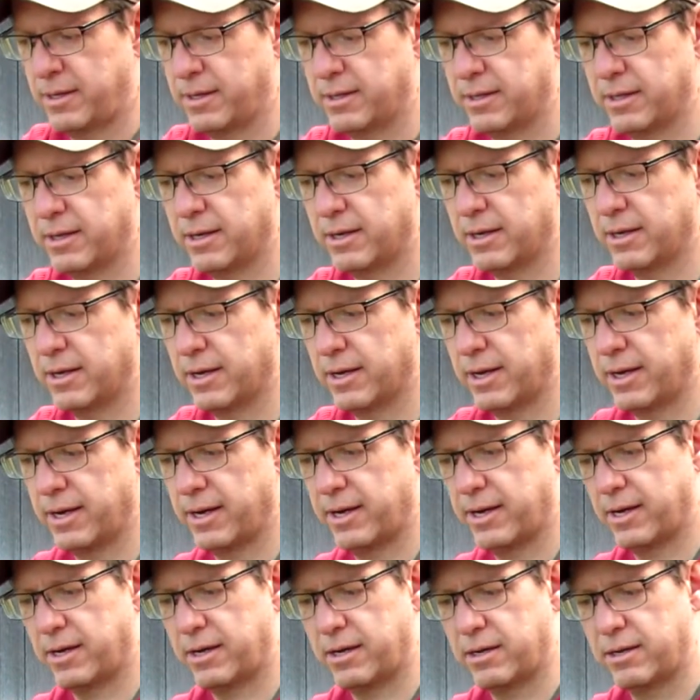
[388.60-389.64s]
Then I
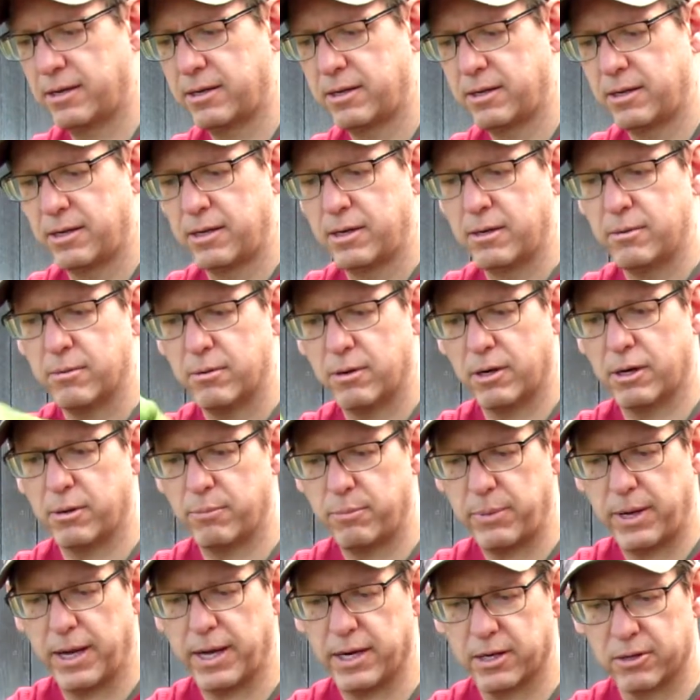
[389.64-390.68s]
had my
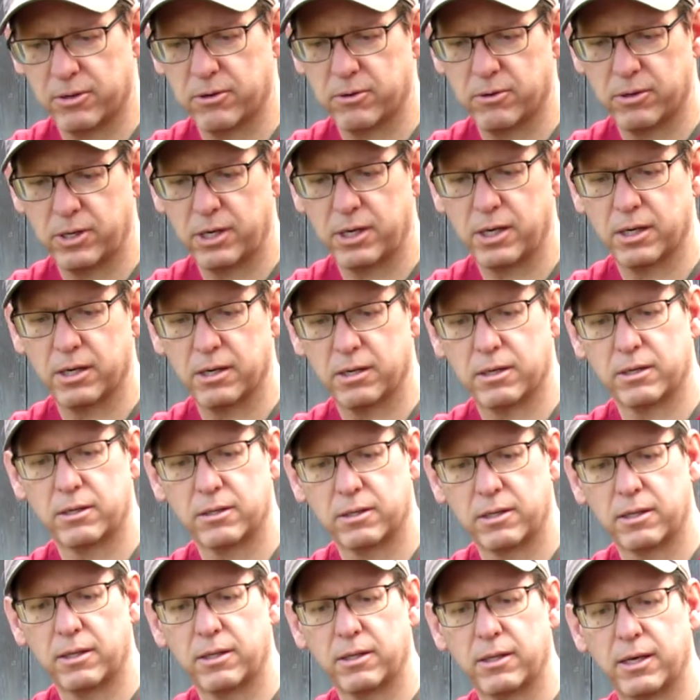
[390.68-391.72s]
Patagonia
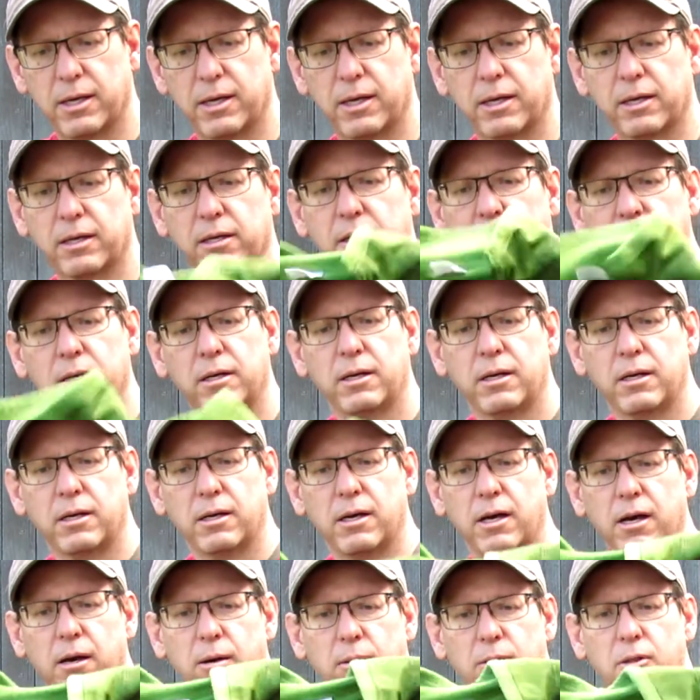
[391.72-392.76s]
synthetic
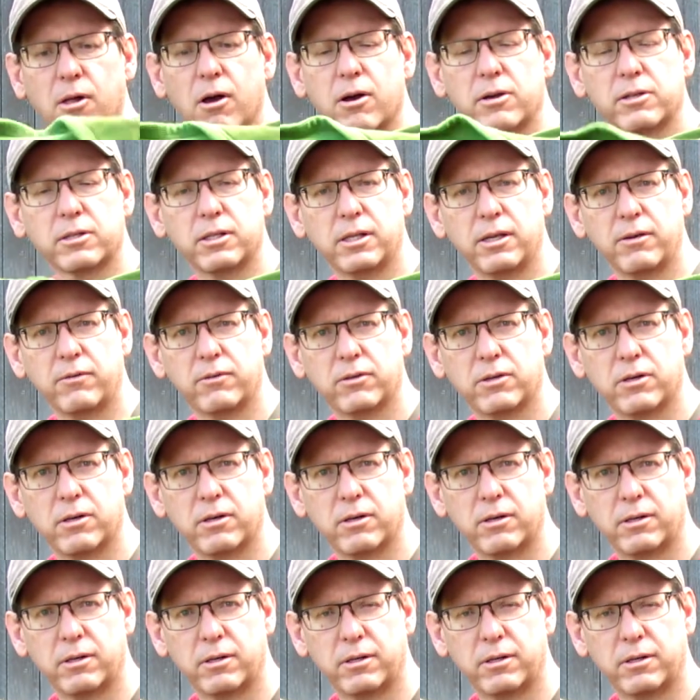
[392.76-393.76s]
long sleeve shirt.